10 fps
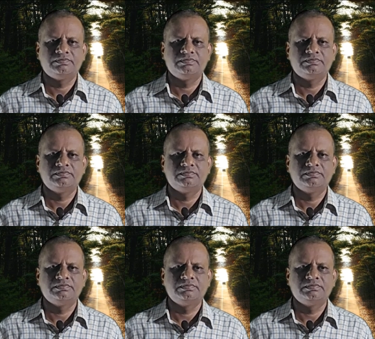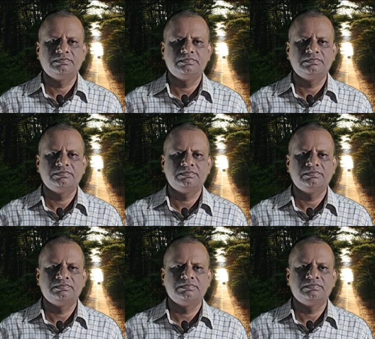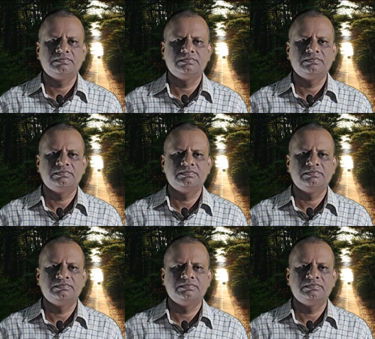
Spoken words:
[no speech]